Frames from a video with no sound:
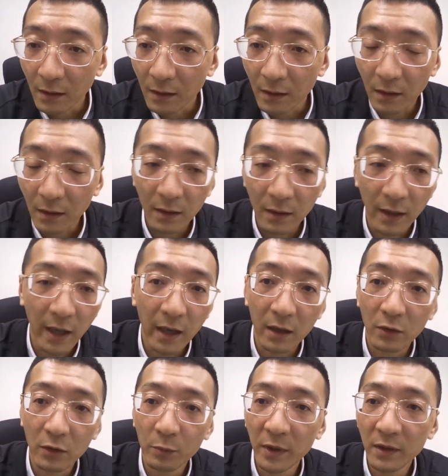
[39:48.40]
I
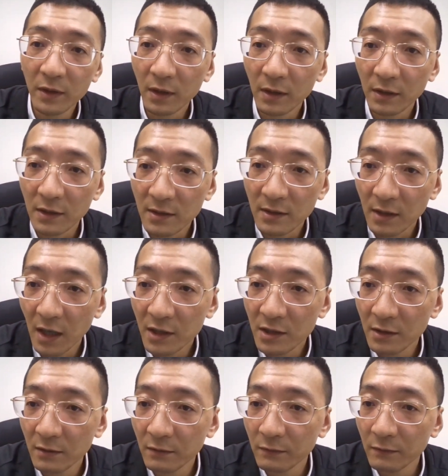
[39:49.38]
opened the
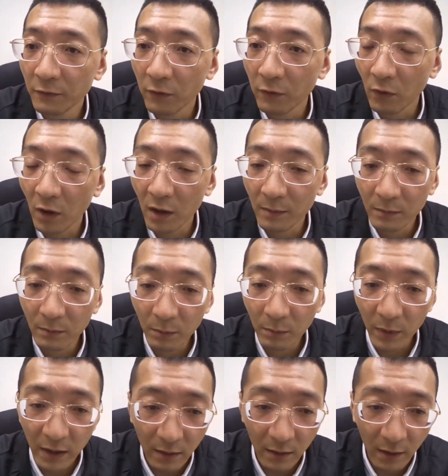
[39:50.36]
discussion forum,
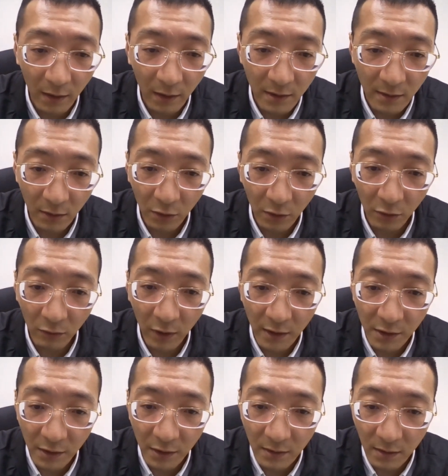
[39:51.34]
but there is no
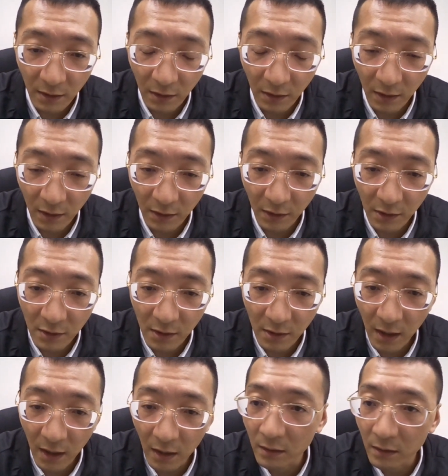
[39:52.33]
questions in
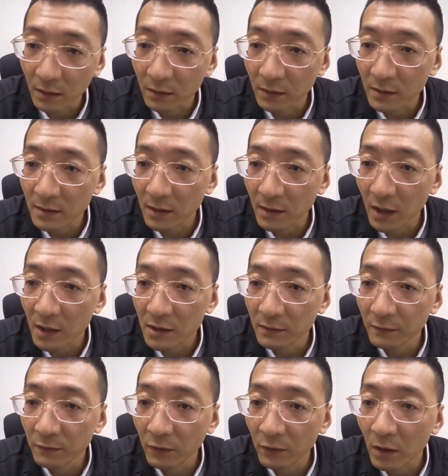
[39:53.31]
the
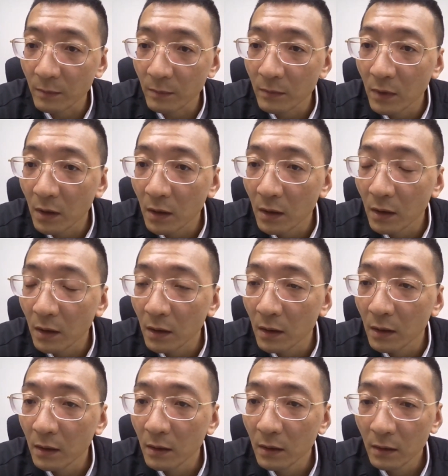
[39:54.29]
discussion forum.
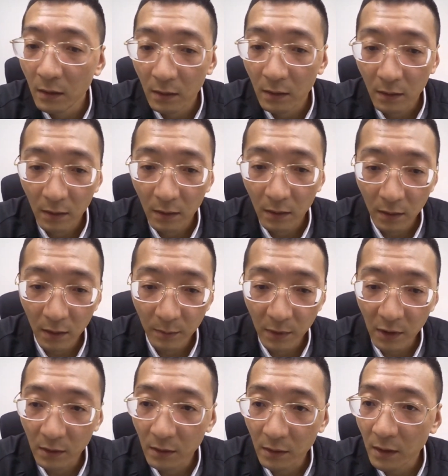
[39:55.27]
Let
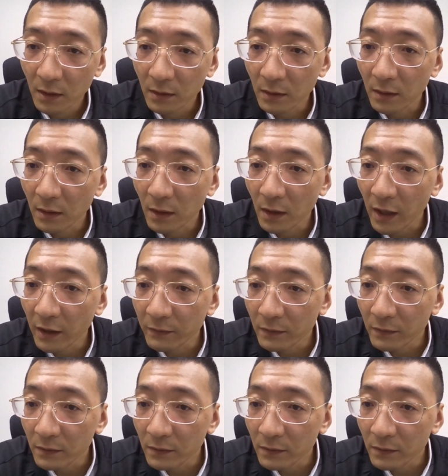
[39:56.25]
me get a live.